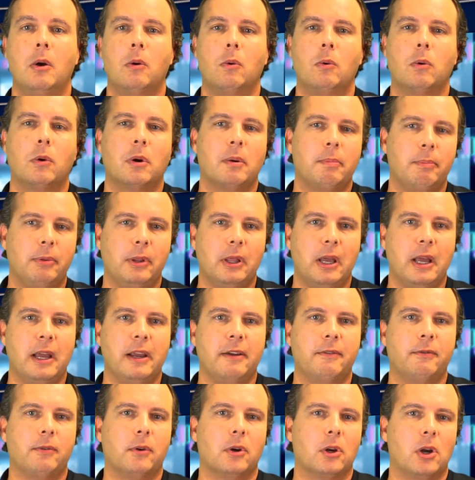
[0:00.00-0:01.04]
or apply
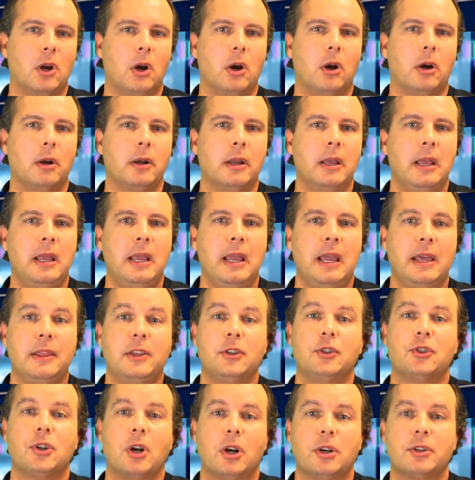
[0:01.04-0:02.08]
for a card and
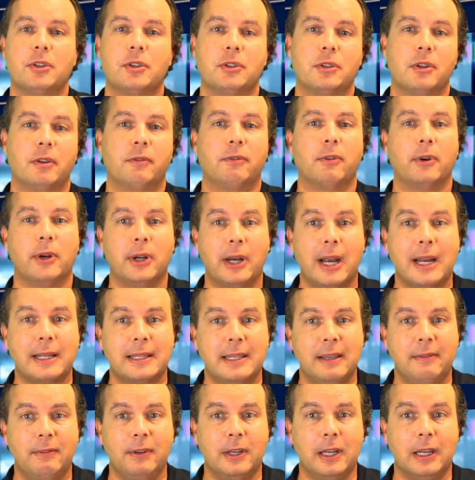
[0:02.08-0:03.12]
then charges you for
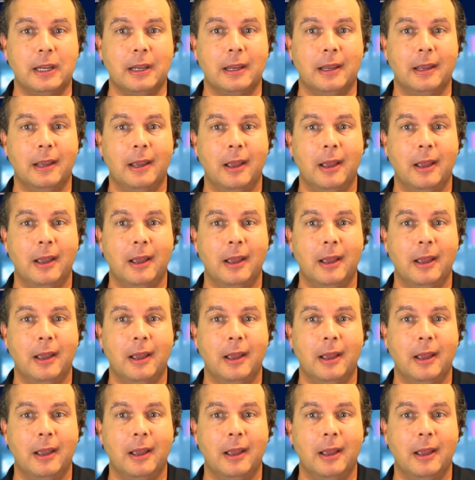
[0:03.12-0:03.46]
inactivity.